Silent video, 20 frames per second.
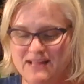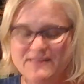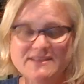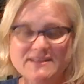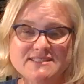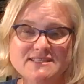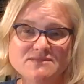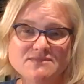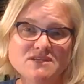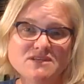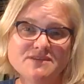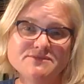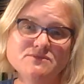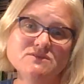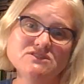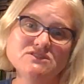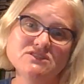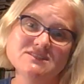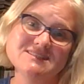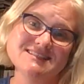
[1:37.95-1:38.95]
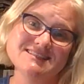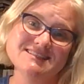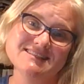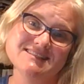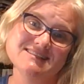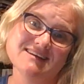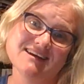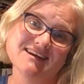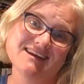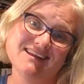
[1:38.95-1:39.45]
then sometimes we just need to
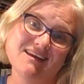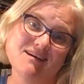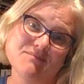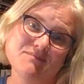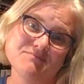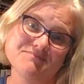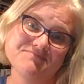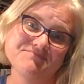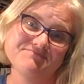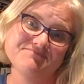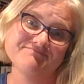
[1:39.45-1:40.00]
suck it up.